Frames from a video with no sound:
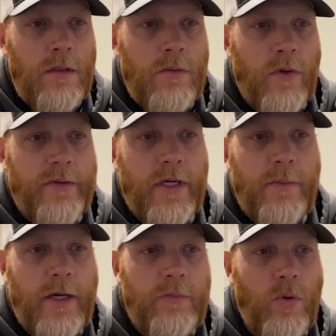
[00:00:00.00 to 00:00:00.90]
One thing
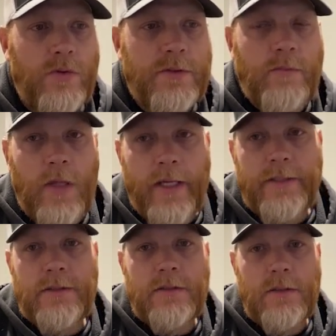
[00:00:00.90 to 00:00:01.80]
about porcelain
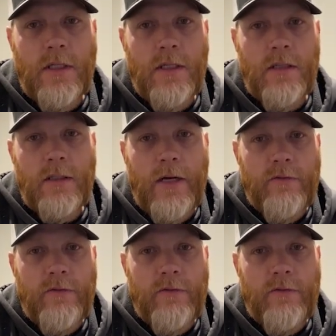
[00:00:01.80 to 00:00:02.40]
planks that I would